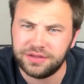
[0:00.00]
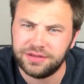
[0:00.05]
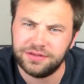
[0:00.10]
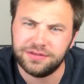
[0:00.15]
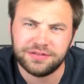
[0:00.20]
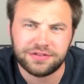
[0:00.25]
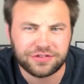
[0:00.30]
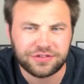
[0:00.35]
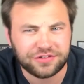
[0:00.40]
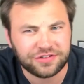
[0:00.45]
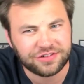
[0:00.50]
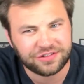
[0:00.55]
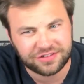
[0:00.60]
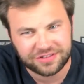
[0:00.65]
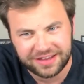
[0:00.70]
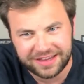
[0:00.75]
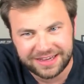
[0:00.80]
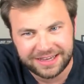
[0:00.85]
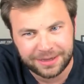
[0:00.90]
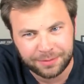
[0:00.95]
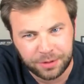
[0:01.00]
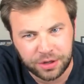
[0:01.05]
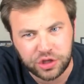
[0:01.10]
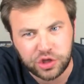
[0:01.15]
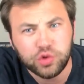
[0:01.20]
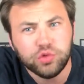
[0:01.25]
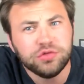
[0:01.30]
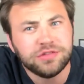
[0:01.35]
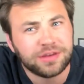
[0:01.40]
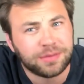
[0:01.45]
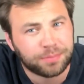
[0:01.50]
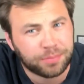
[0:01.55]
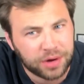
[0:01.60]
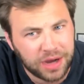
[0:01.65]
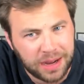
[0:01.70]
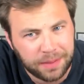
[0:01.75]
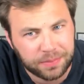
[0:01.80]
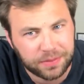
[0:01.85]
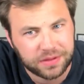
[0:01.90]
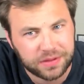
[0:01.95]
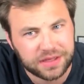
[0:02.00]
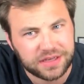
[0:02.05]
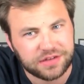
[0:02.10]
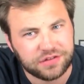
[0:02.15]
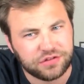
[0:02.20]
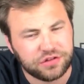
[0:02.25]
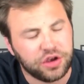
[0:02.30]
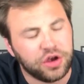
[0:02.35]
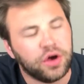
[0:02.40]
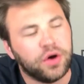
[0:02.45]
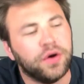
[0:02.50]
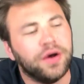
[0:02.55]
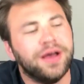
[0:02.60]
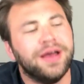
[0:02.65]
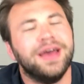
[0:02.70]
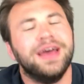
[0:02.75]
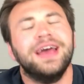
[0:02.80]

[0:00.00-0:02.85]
it's just like, come on, use them properly. So